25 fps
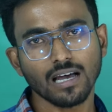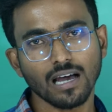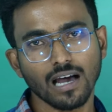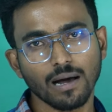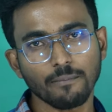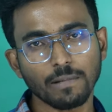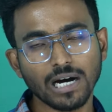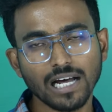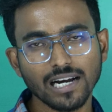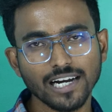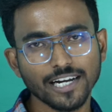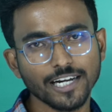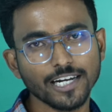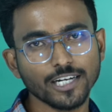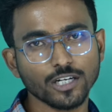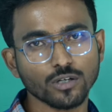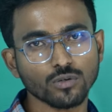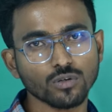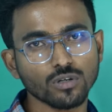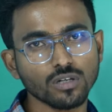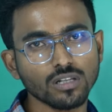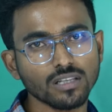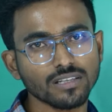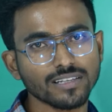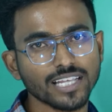I'm already
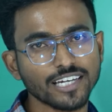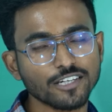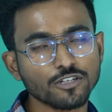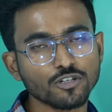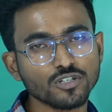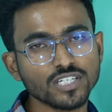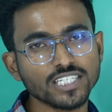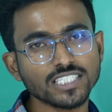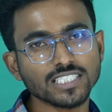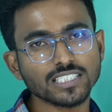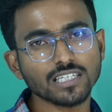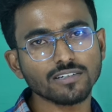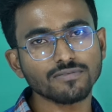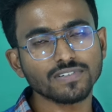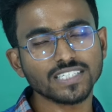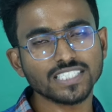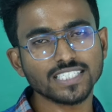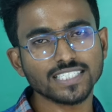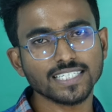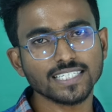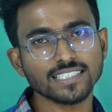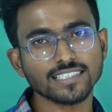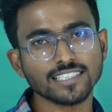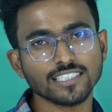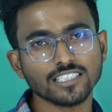told the units of
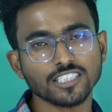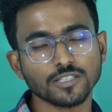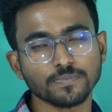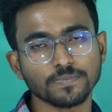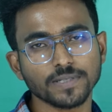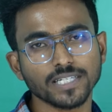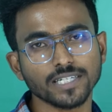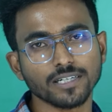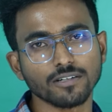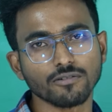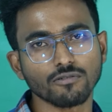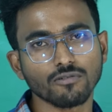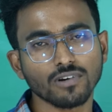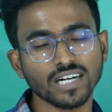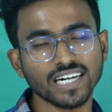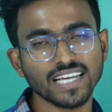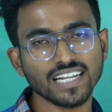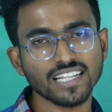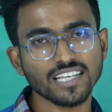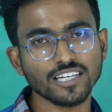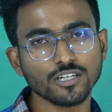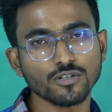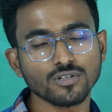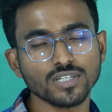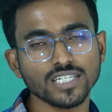distance and speed. What are
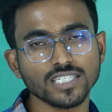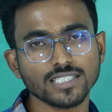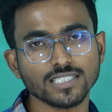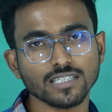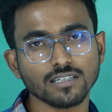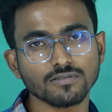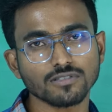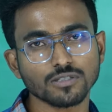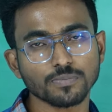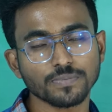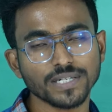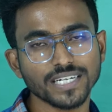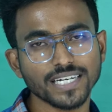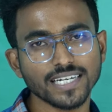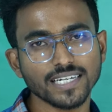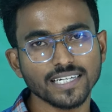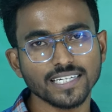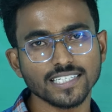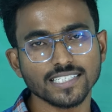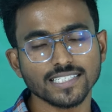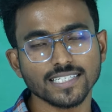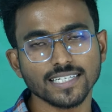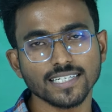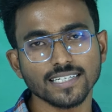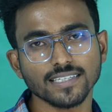the units of speed and
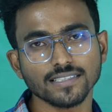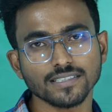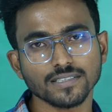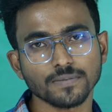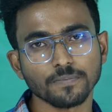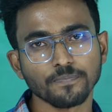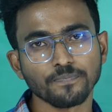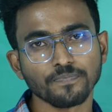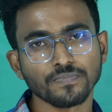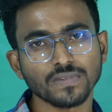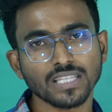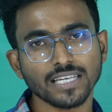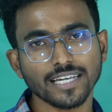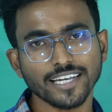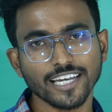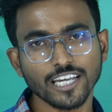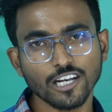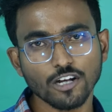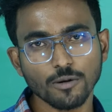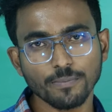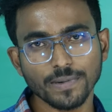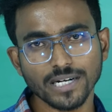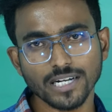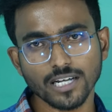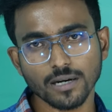distance?
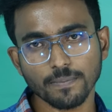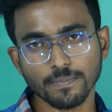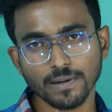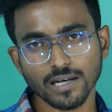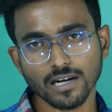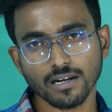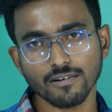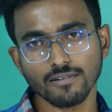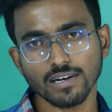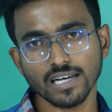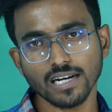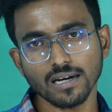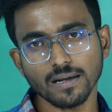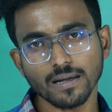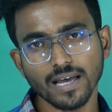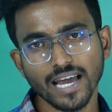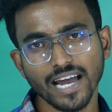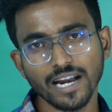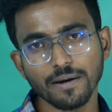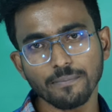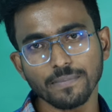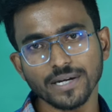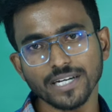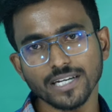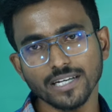Kilometer per hour
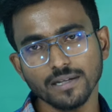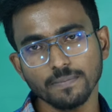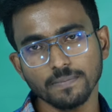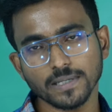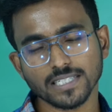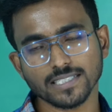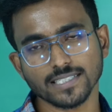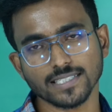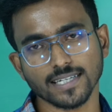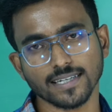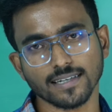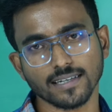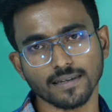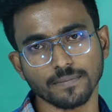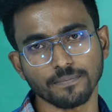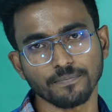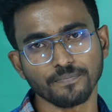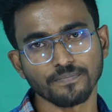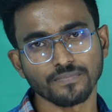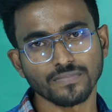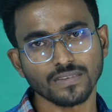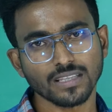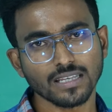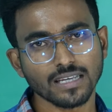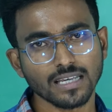and meter per
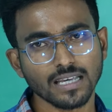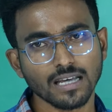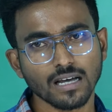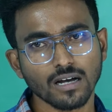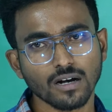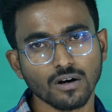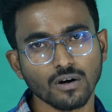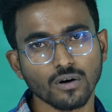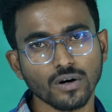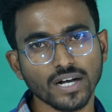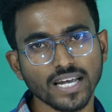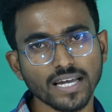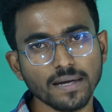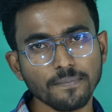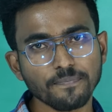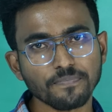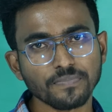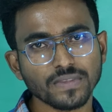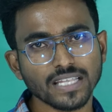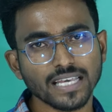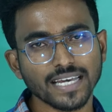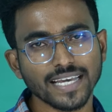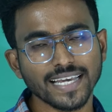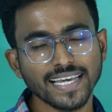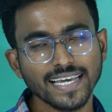second.
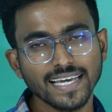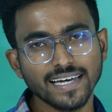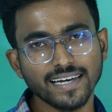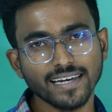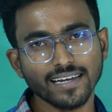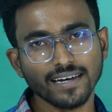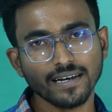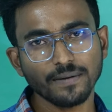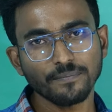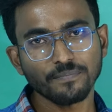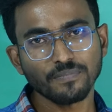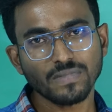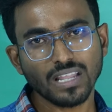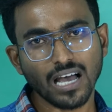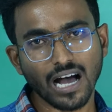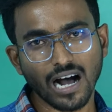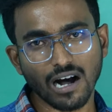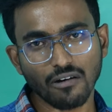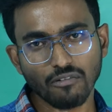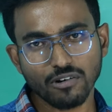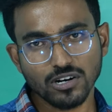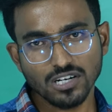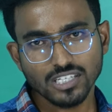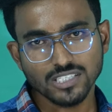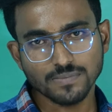Okay, here
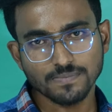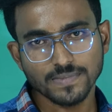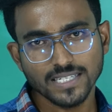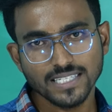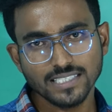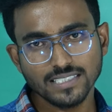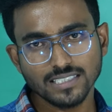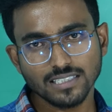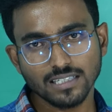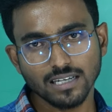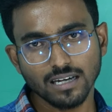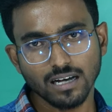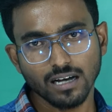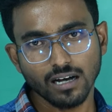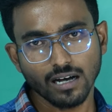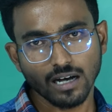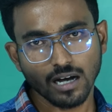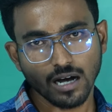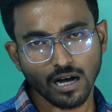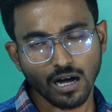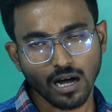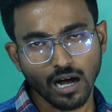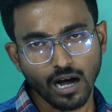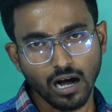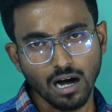hours means
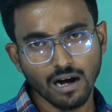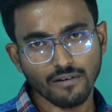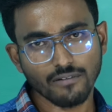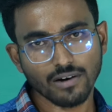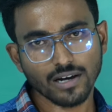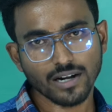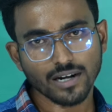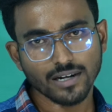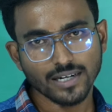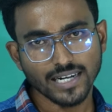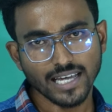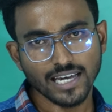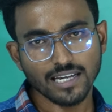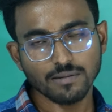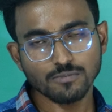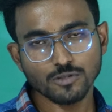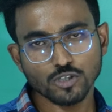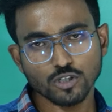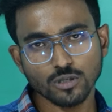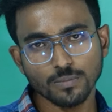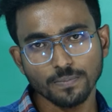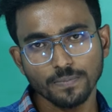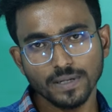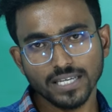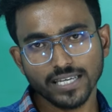our time
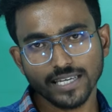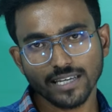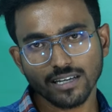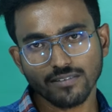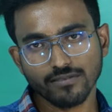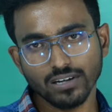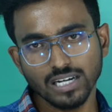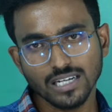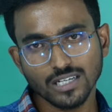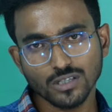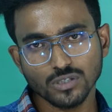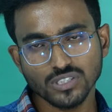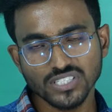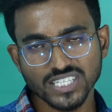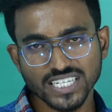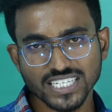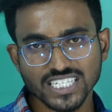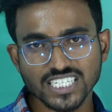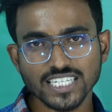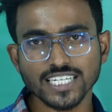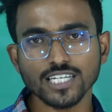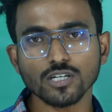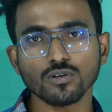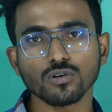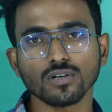should be equal to
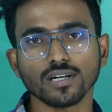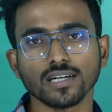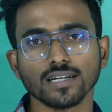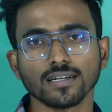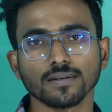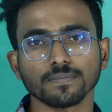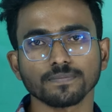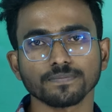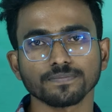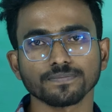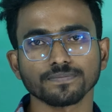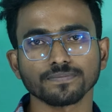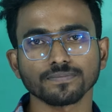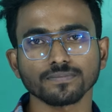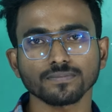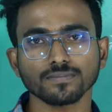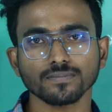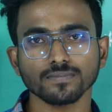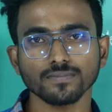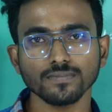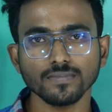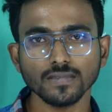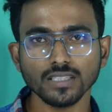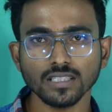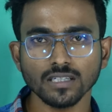60 only.
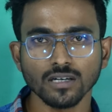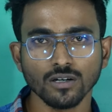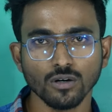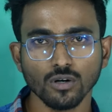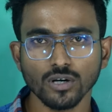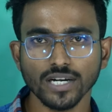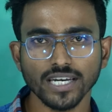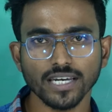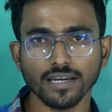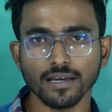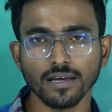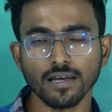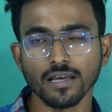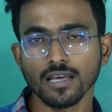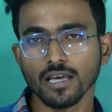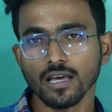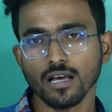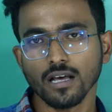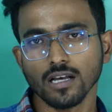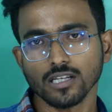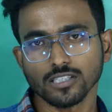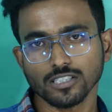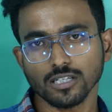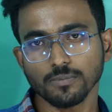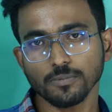Okay,
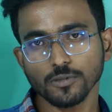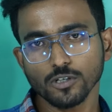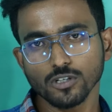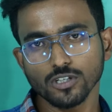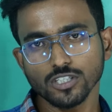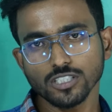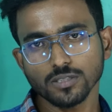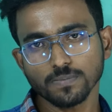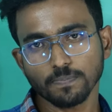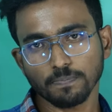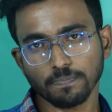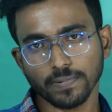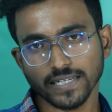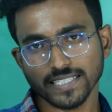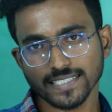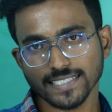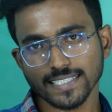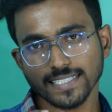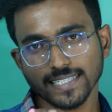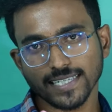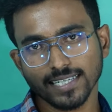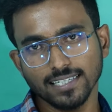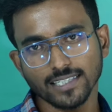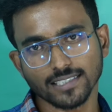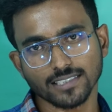suppose
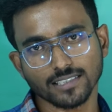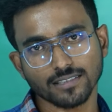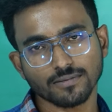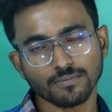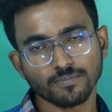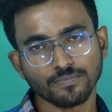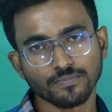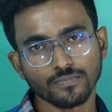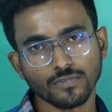percentage.